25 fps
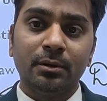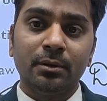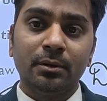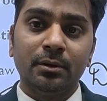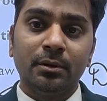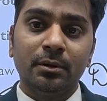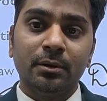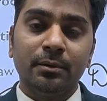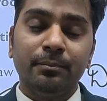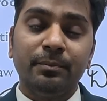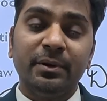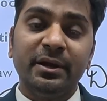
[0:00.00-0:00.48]

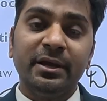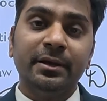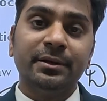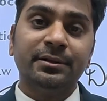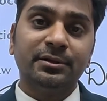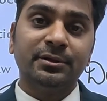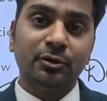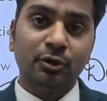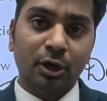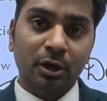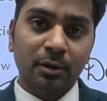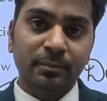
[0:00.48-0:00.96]
by a
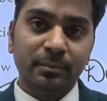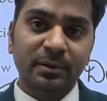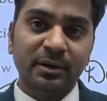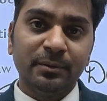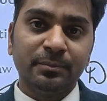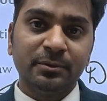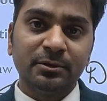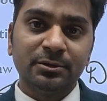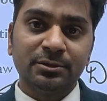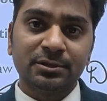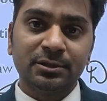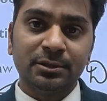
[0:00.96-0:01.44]
normal
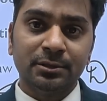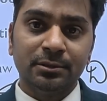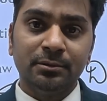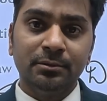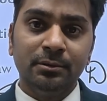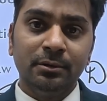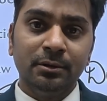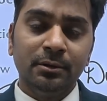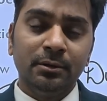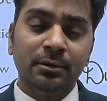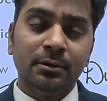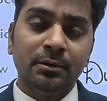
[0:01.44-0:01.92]
person,
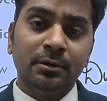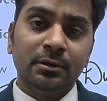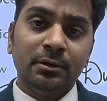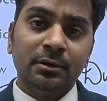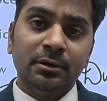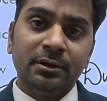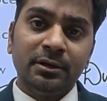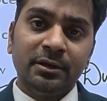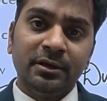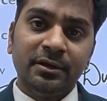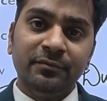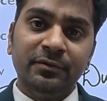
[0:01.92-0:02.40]

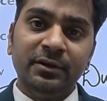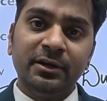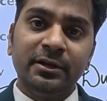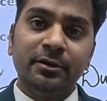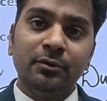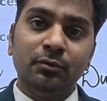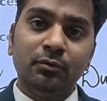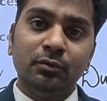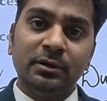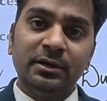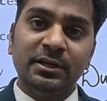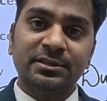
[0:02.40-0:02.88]
he will give
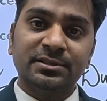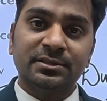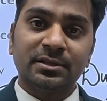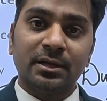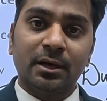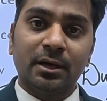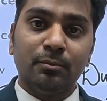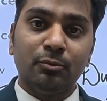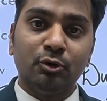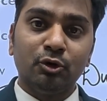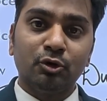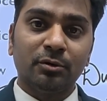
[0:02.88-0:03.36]
less
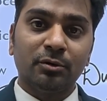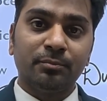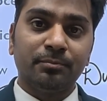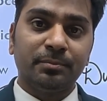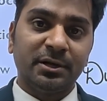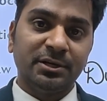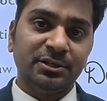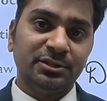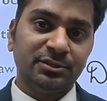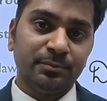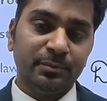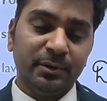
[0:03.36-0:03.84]
amount of
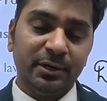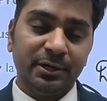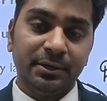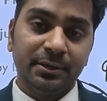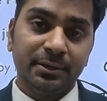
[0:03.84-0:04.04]
punishment.